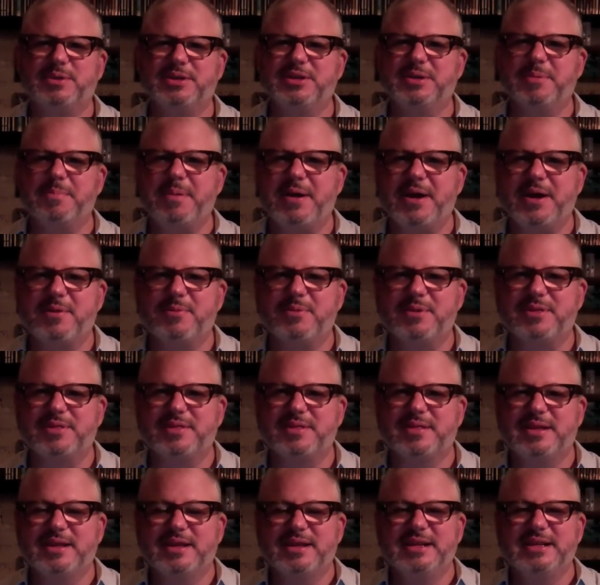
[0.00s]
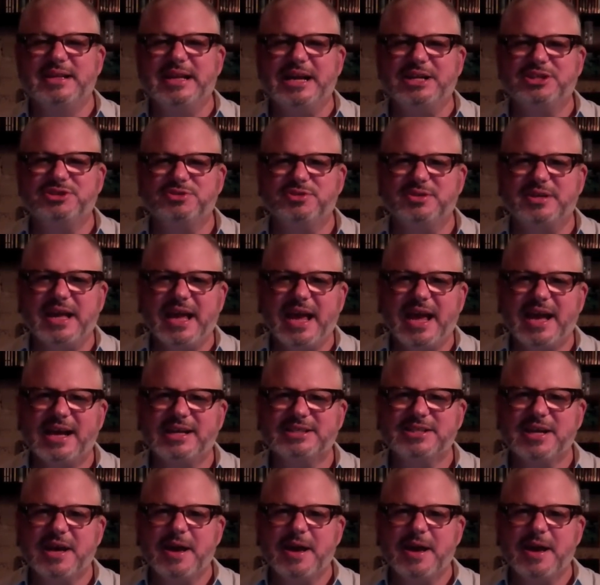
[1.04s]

and compare with natural gas,